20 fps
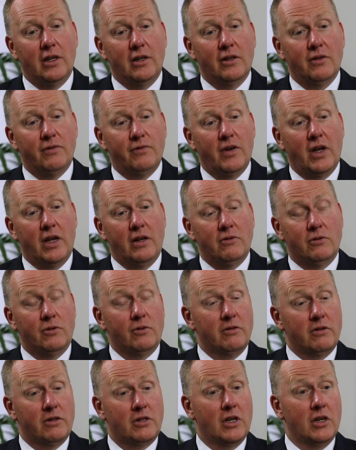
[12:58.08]
the Federal
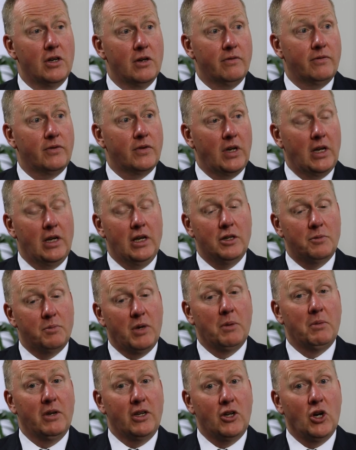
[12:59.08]
Reserve in its
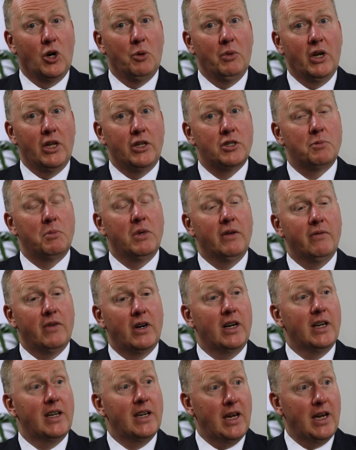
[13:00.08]
public comments being very
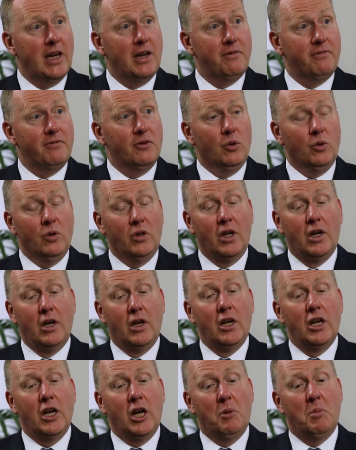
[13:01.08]
careful
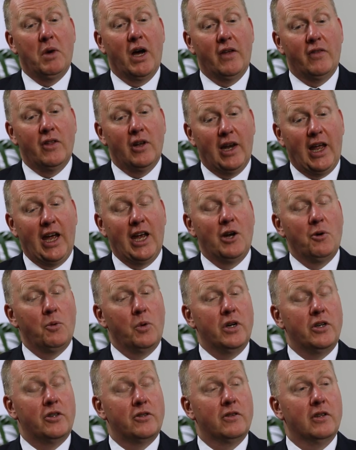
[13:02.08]
about the
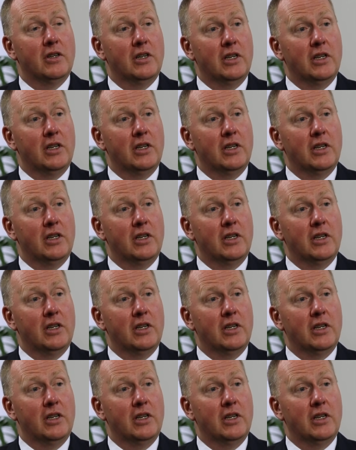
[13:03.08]
language that it